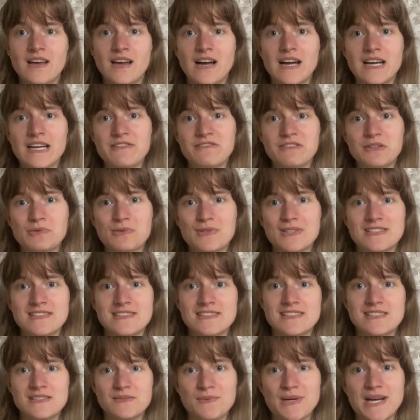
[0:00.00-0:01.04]
Hi everyone,
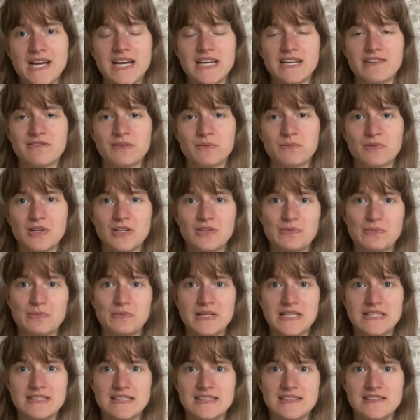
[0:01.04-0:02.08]
this is Marek from Run
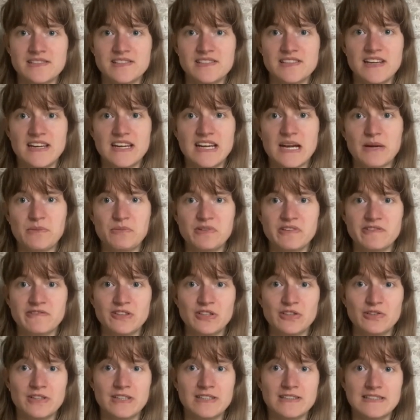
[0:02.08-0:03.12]
Repeat and today I'm
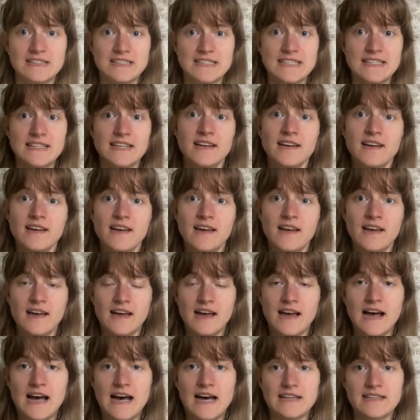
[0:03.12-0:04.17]
reviewing the
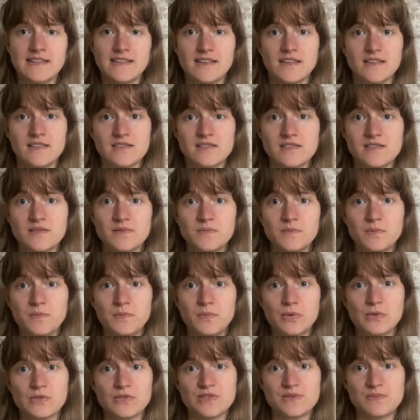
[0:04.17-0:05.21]
Adidas
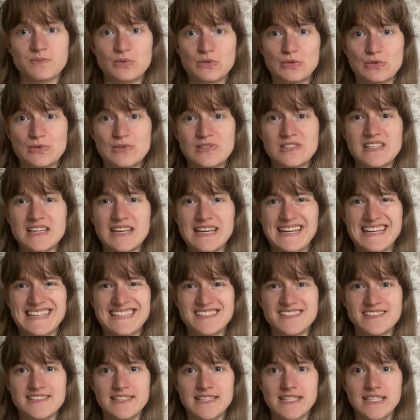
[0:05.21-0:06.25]
Pulse Boost
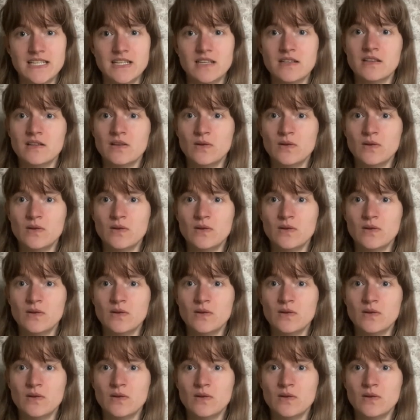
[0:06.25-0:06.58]
HD